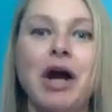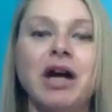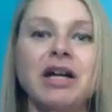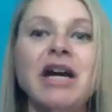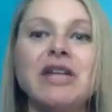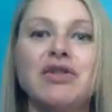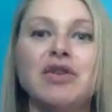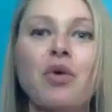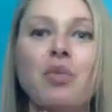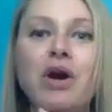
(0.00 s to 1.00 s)
All right,
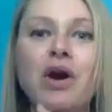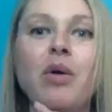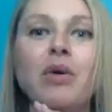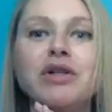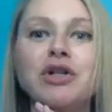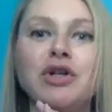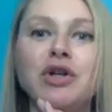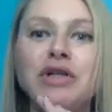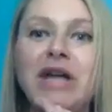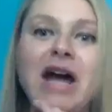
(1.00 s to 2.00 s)
so we're going to
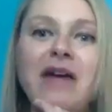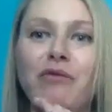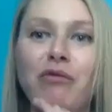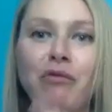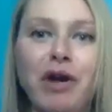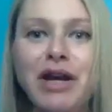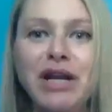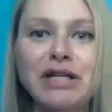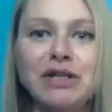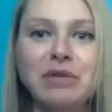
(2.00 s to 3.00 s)
dive right
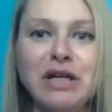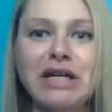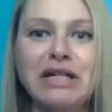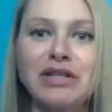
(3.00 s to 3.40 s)
into it.